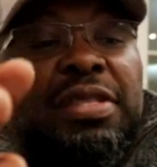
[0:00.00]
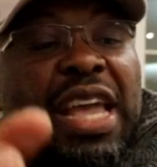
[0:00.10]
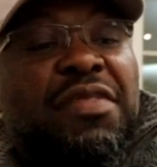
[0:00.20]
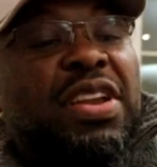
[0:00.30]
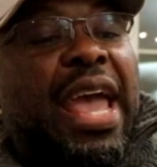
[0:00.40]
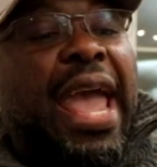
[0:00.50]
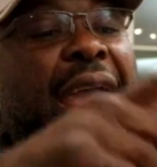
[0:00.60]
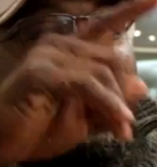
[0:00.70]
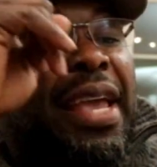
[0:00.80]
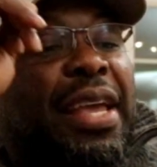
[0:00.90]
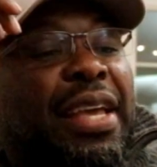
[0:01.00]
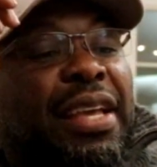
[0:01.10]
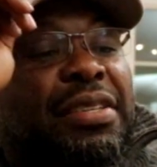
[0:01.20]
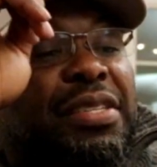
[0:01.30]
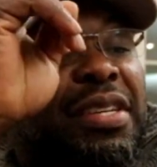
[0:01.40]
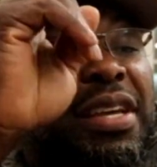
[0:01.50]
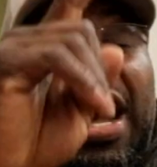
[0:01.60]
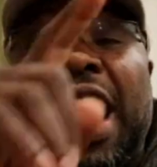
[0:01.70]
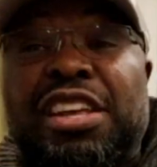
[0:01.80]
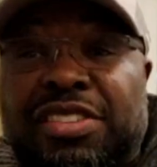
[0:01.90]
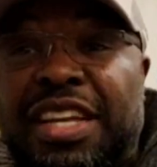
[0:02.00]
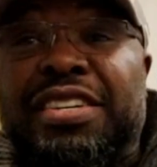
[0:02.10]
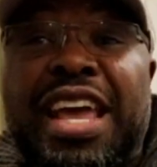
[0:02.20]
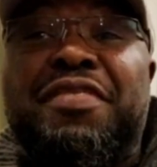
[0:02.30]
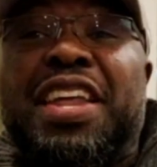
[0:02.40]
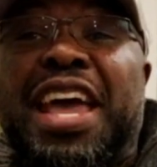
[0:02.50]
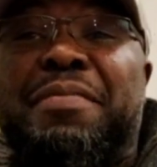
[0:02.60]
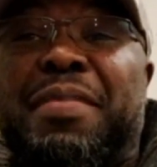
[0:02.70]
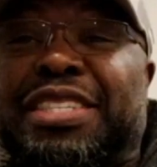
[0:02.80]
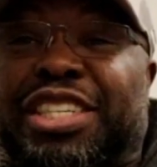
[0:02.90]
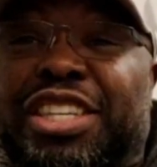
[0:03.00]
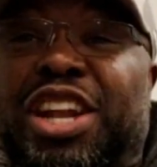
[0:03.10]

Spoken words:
David Haye is, I sent David Haye a message,